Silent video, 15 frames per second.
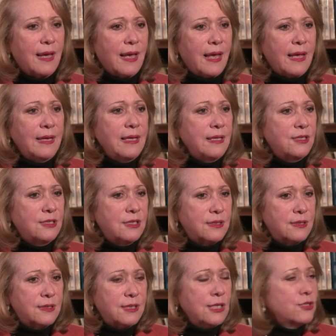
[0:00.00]
any
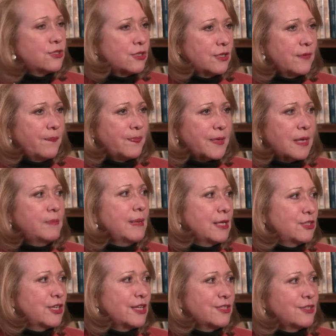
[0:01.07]
teacher can make
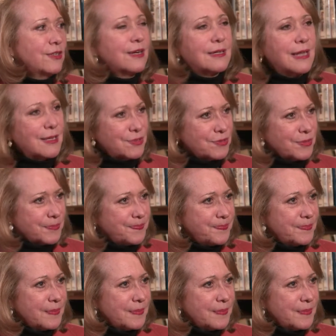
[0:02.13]
change in their classroom.